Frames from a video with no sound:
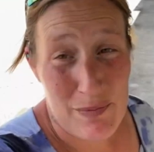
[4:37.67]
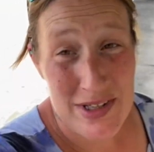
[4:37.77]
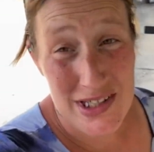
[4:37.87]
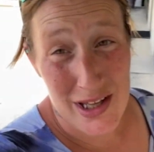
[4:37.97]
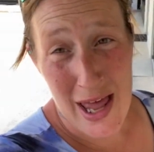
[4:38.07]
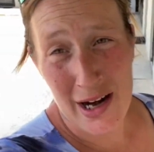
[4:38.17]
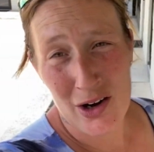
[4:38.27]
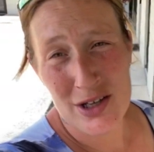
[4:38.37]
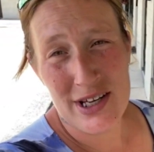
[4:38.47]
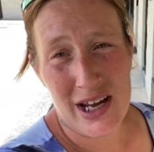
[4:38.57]
been slacking
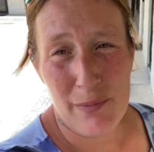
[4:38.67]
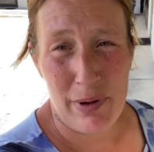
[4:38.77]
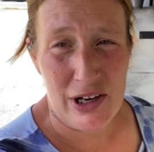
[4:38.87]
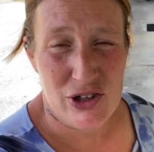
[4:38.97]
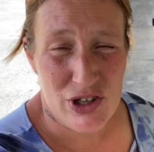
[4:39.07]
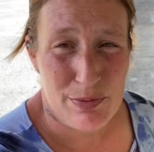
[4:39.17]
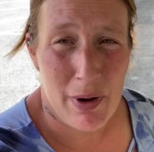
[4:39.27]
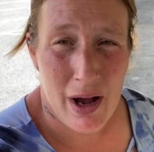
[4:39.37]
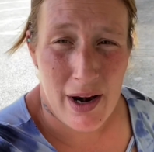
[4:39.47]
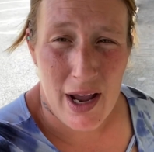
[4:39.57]
on taking pictures,
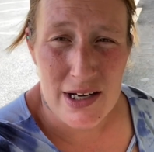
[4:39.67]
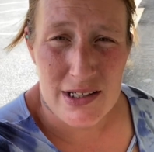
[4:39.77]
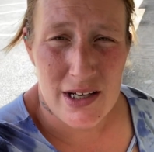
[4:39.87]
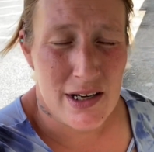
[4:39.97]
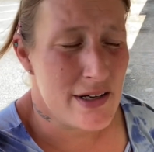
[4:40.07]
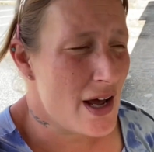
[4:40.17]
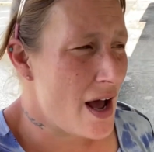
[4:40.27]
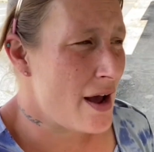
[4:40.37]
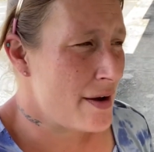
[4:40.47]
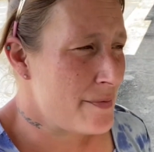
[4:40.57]
but I did,
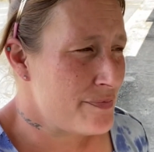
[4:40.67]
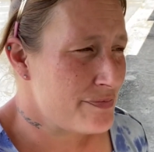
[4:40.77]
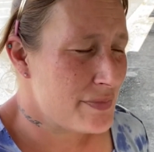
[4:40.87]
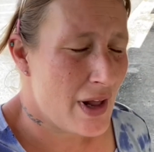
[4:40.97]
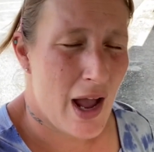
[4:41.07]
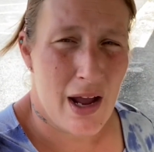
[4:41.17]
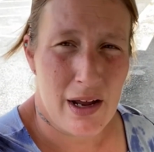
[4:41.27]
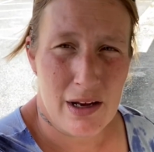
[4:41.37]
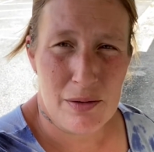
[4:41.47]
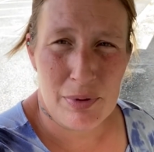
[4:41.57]

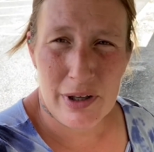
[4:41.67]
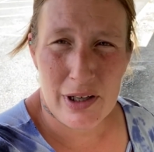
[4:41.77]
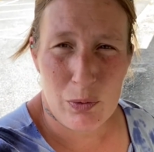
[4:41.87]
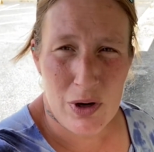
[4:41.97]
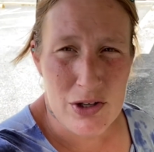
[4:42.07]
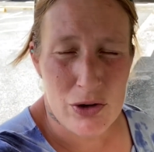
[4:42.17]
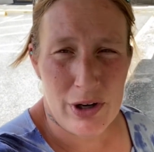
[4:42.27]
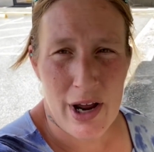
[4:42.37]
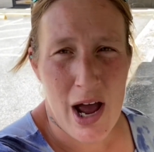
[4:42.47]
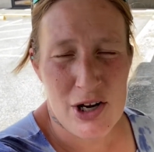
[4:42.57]
I completed one
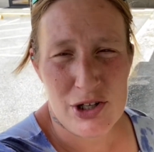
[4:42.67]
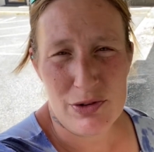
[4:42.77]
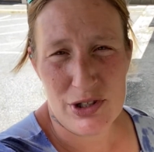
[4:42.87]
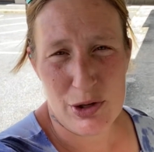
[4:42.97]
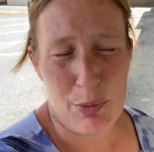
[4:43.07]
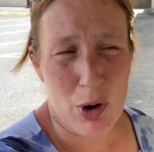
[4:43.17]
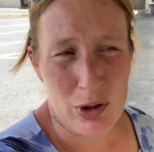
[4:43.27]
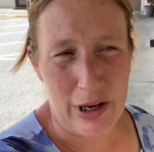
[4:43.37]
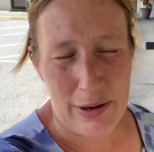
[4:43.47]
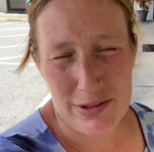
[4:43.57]
DoorDash. It was
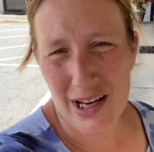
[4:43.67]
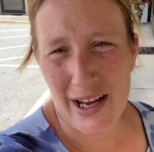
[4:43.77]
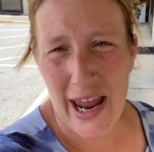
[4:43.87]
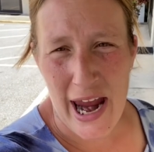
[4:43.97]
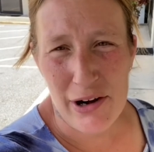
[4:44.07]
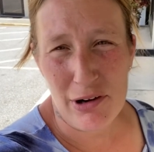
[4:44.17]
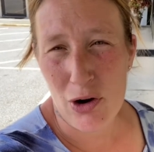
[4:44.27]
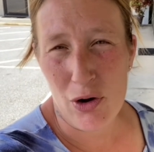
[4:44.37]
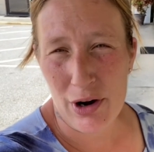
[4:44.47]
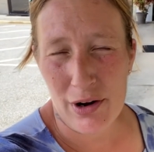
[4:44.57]
Chipotle. It was like a catering
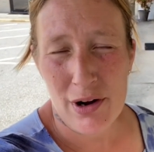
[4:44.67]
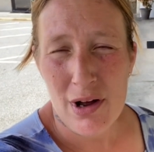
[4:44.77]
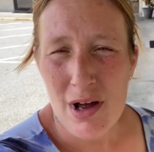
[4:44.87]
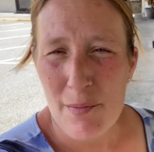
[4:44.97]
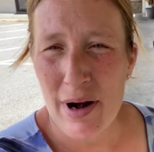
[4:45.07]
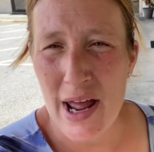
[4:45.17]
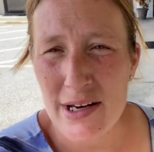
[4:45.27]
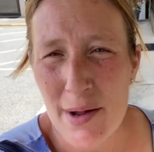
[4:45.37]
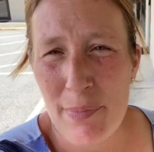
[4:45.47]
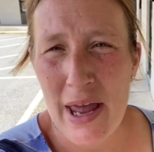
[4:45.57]
order, but I
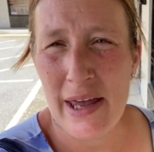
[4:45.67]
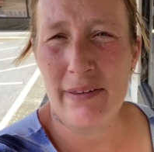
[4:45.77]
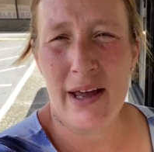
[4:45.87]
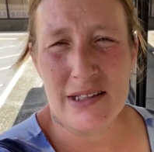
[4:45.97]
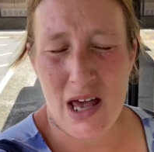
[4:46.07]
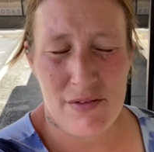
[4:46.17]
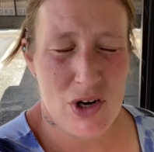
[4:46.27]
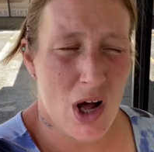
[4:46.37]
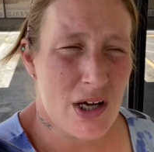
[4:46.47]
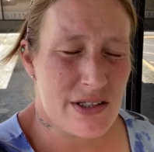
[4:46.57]
ended up paying like
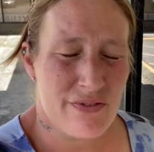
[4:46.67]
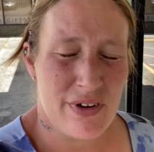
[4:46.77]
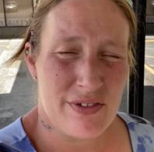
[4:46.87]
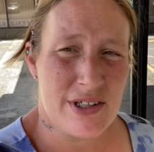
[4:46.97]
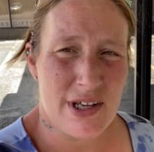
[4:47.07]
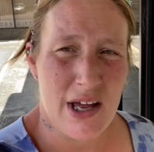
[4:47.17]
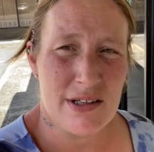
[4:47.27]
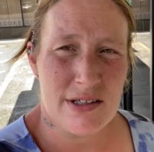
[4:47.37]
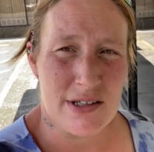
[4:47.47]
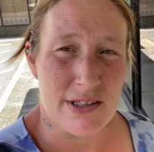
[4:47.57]

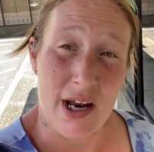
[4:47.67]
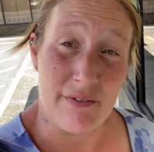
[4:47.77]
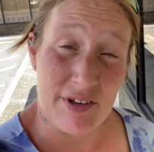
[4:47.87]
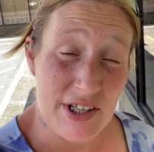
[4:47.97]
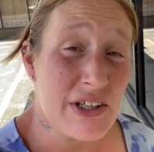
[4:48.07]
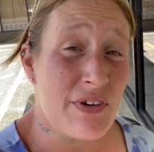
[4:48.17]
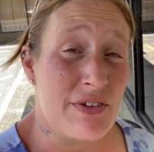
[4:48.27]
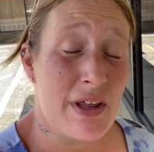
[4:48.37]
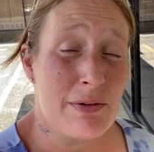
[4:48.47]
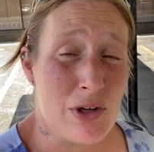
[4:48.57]
$7.50 instead of the
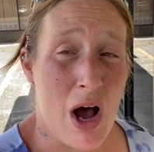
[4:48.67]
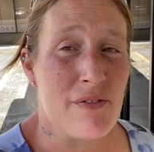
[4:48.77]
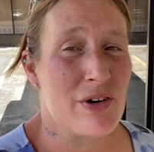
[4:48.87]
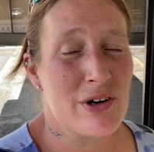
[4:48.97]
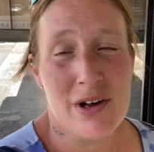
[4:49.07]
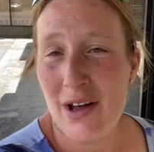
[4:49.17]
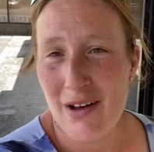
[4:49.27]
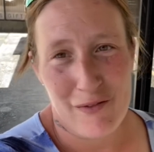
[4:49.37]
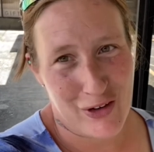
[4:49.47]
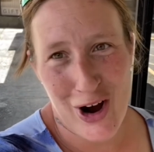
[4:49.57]
$6.50 that was offered.
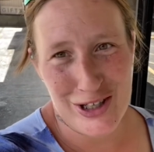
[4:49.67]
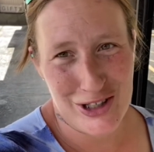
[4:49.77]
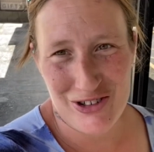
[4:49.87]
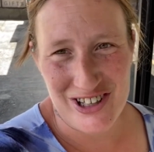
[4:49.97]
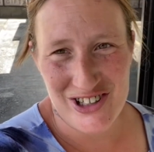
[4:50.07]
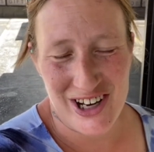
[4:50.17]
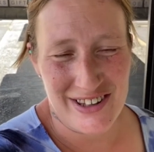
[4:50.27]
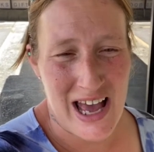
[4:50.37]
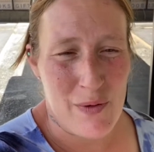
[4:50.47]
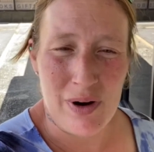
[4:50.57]
Forgot to
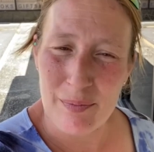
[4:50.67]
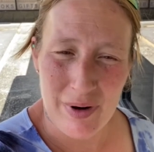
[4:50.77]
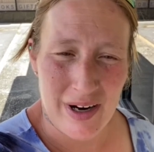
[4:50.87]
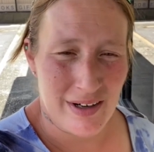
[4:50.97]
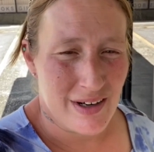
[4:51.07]
screenshot that one, but